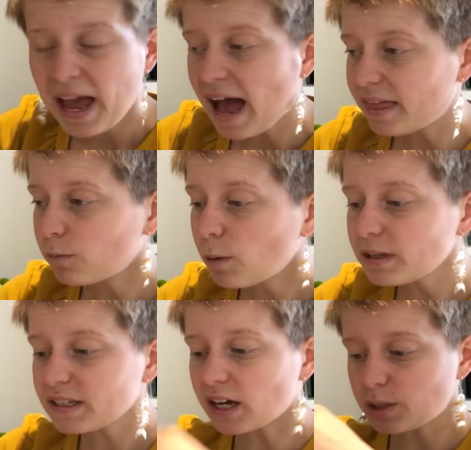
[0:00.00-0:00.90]
And then when we
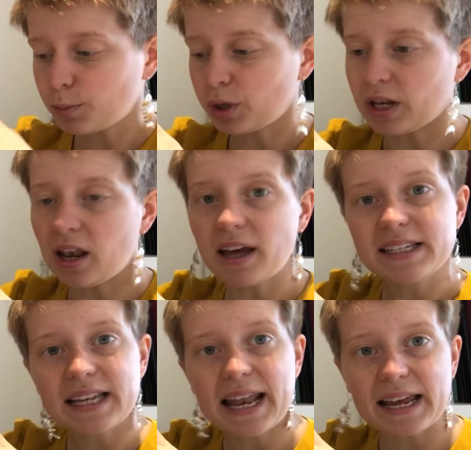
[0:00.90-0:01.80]
start to put
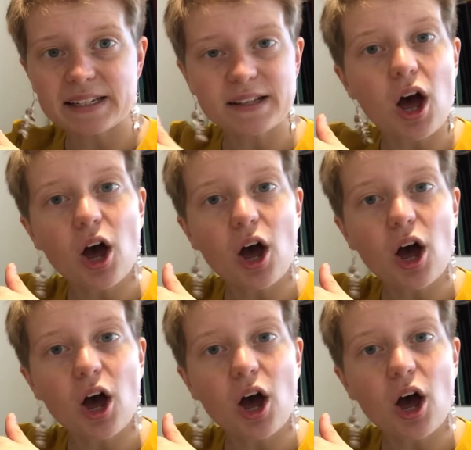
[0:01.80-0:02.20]
lighter layers